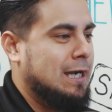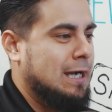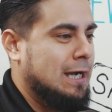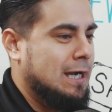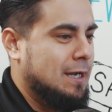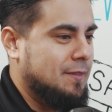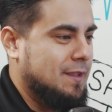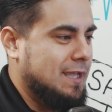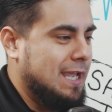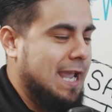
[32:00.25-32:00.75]

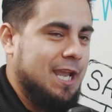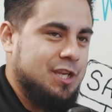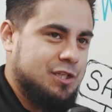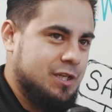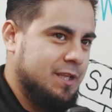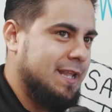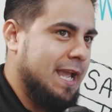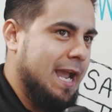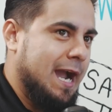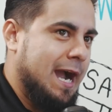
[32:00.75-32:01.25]
the
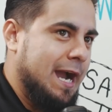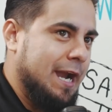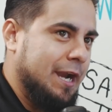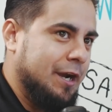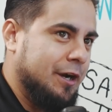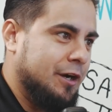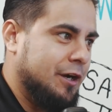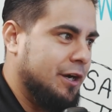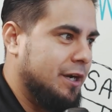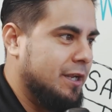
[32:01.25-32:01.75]
agent they
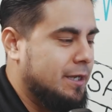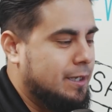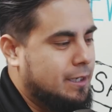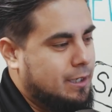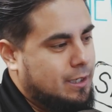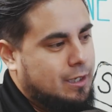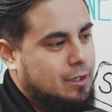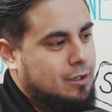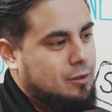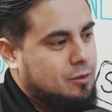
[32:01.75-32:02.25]
hired
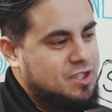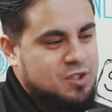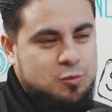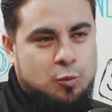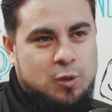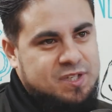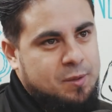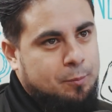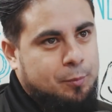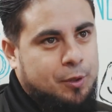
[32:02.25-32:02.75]
just
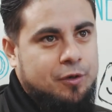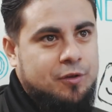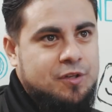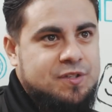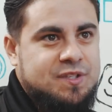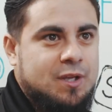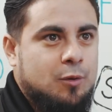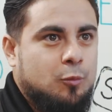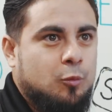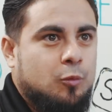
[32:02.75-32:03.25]
wasn't
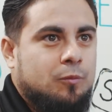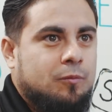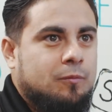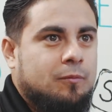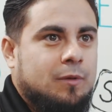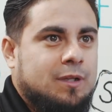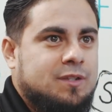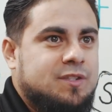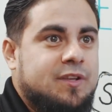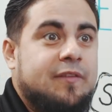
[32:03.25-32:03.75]
producing
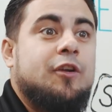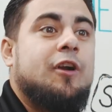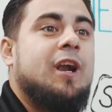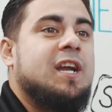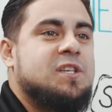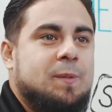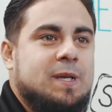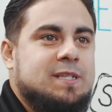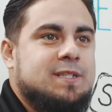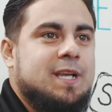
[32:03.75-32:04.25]
to their
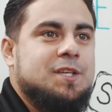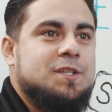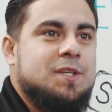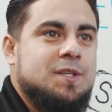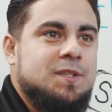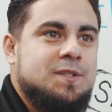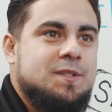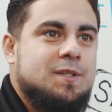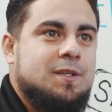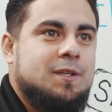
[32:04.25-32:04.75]

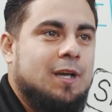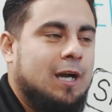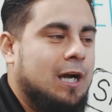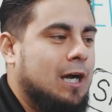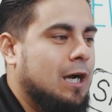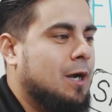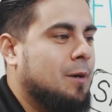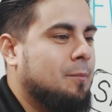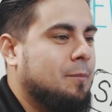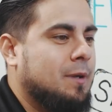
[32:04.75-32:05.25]
expectations.
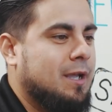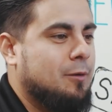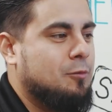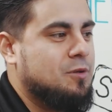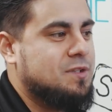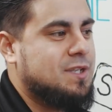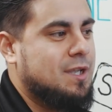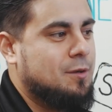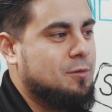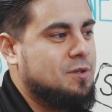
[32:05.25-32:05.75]
It
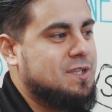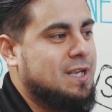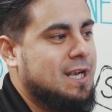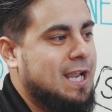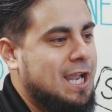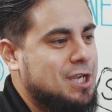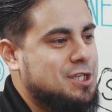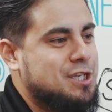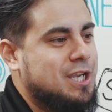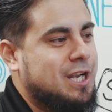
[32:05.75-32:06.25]
was an
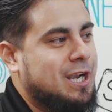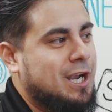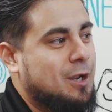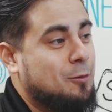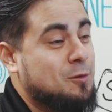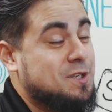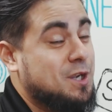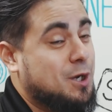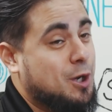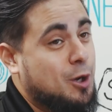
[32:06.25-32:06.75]
agent and
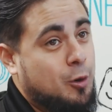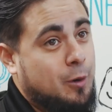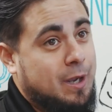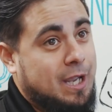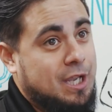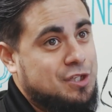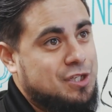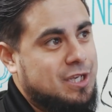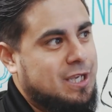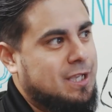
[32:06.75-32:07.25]
it was a
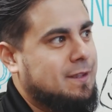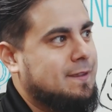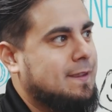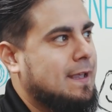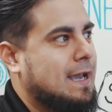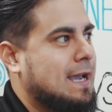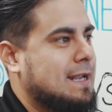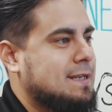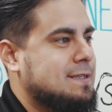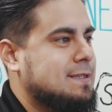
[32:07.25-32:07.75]
co-agent
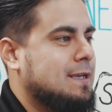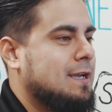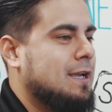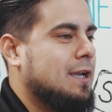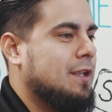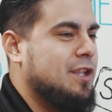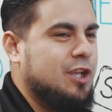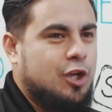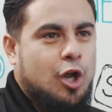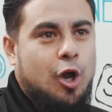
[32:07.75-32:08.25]
that
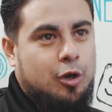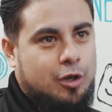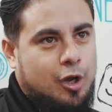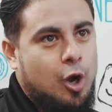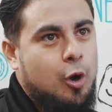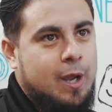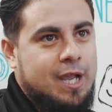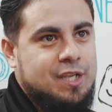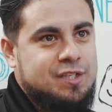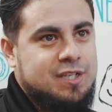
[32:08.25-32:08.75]
the
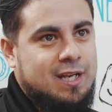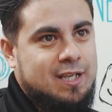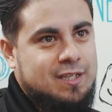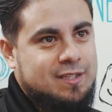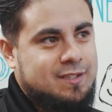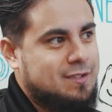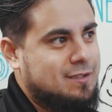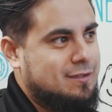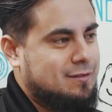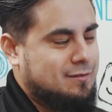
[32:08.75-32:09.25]
co-agent
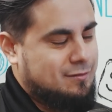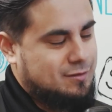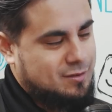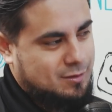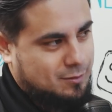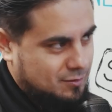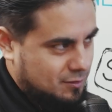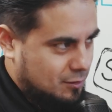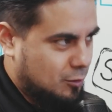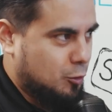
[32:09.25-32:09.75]
is,
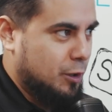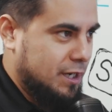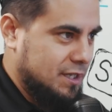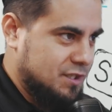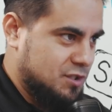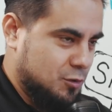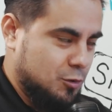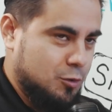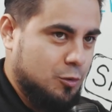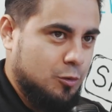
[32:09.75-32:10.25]

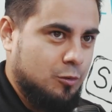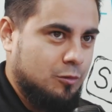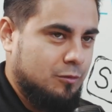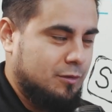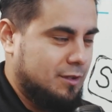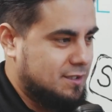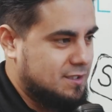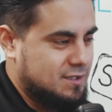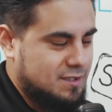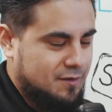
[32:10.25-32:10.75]
according to
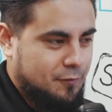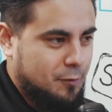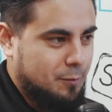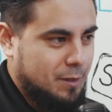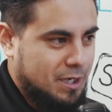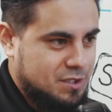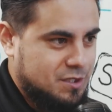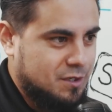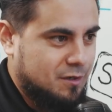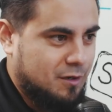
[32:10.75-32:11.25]
this is
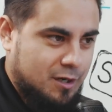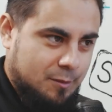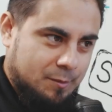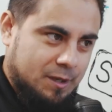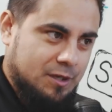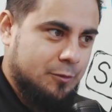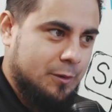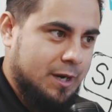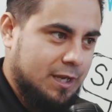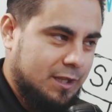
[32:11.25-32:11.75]
information
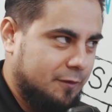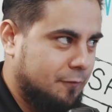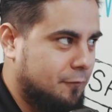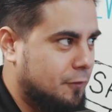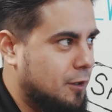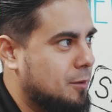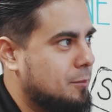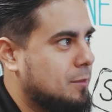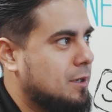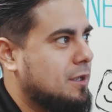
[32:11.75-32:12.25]
coming directly
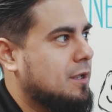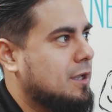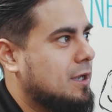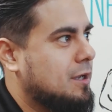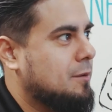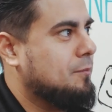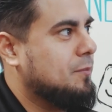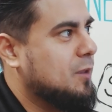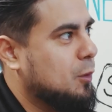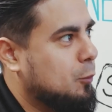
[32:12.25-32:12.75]
from
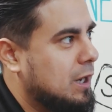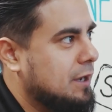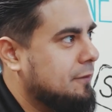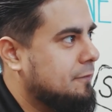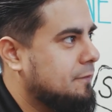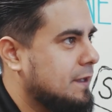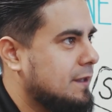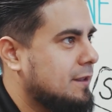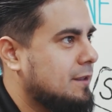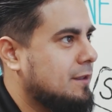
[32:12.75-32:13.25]
the
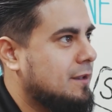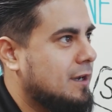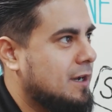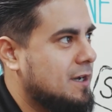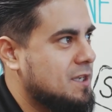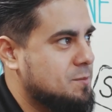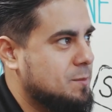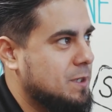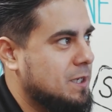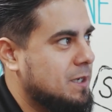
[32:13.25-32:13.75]
wife and the
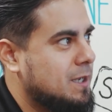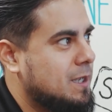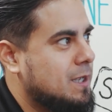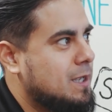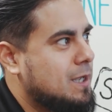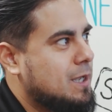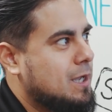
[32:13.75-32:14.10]
husband,